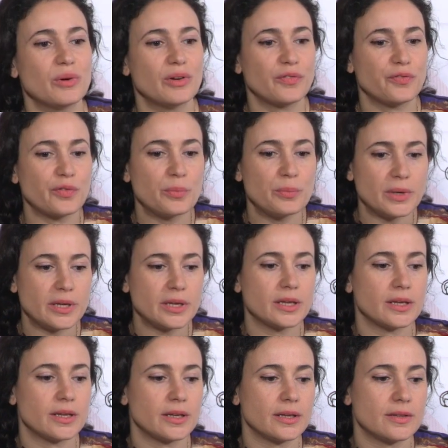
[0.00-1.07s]
For
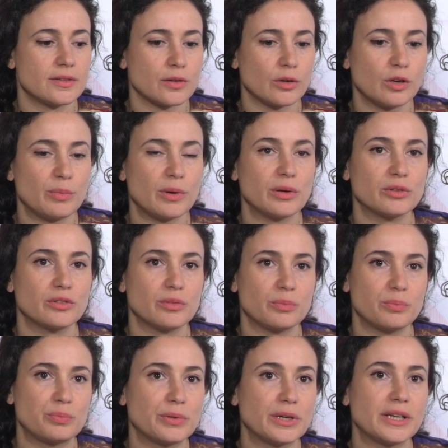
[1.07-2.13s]
me, it's all about
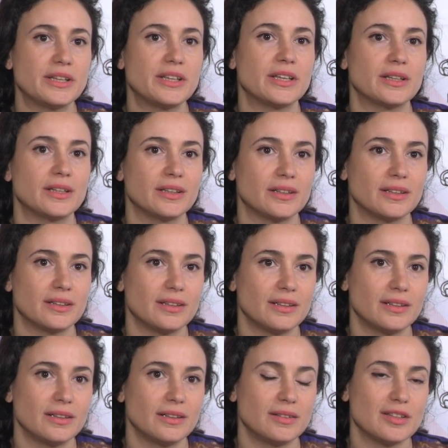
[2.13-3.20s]
breaking
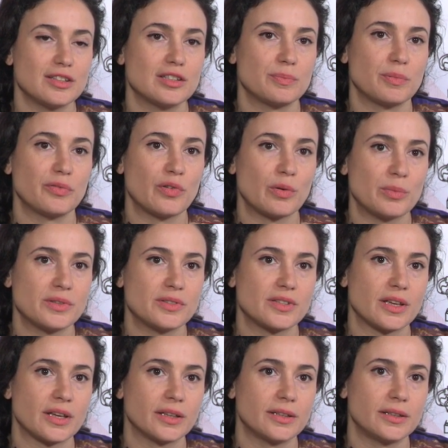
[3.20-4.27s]
this performance
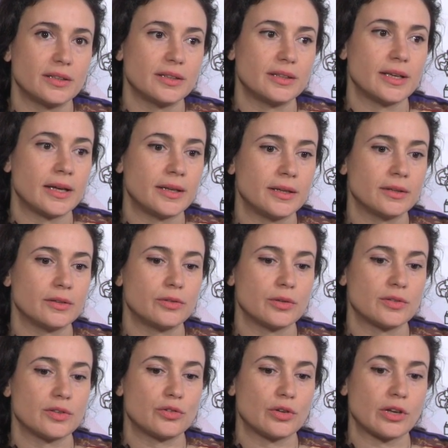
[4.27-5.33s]
and getting to
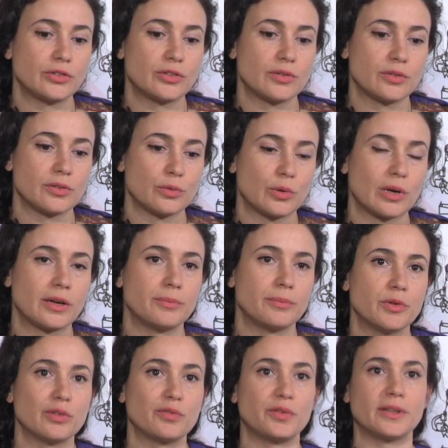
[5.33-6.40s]
situations where
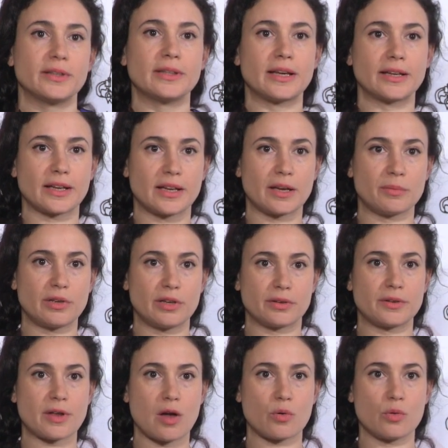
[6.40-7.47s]
not feeling like I am here
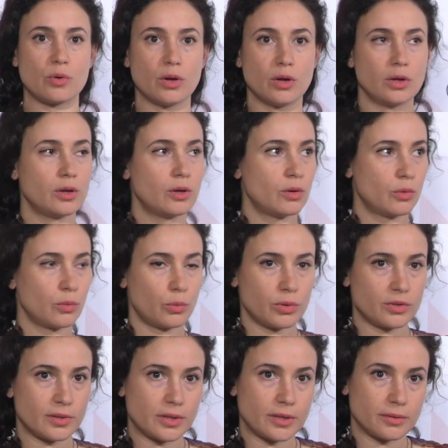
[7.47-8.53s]
now
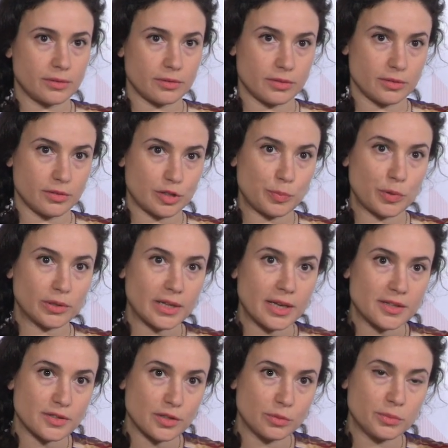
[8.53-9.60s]
with the
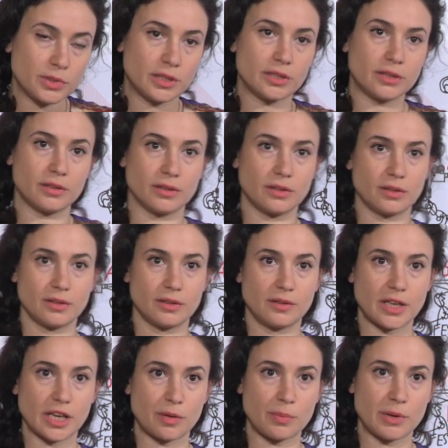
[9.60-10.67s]
spotlights on me,
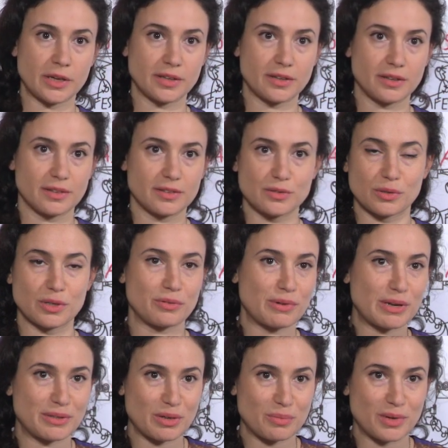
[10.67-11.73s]

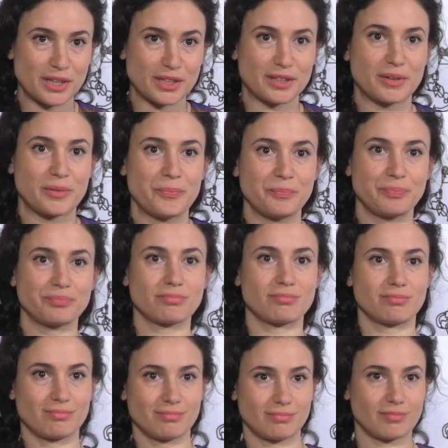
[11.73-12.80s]
radio mic.
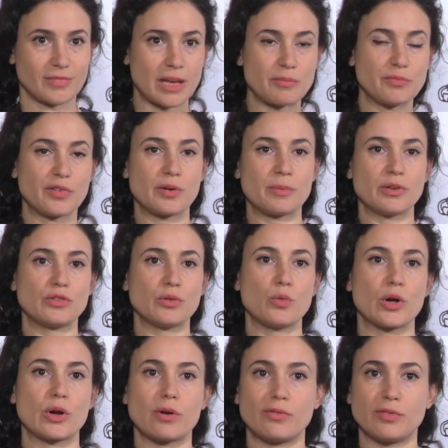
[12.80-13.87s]
I'm very much
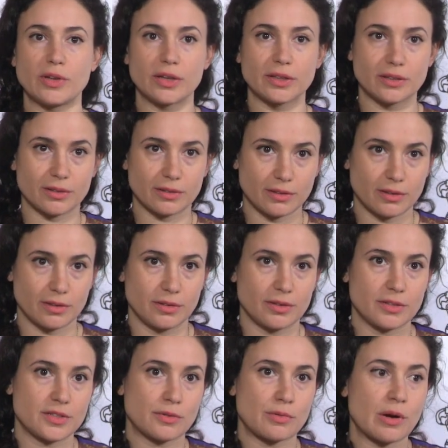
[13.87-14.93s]
aware of like
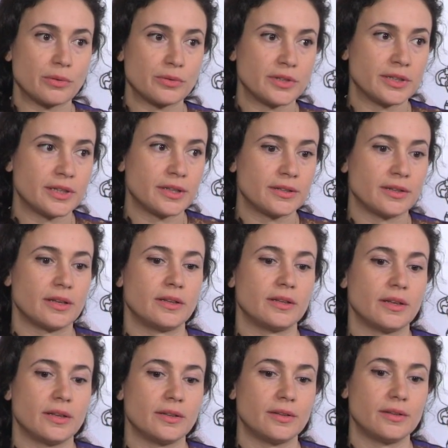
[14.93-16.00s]
the surrounding
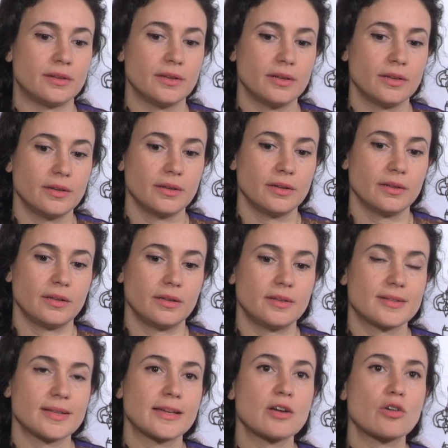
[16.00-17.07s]
and
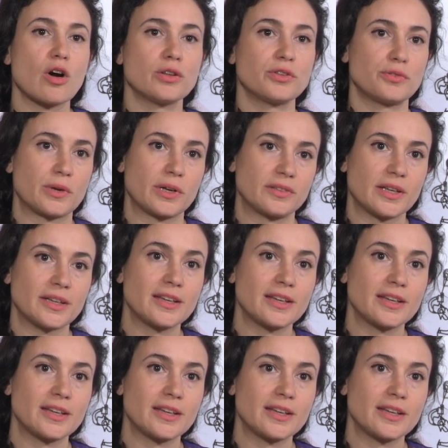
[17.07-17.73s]
it's like a contract.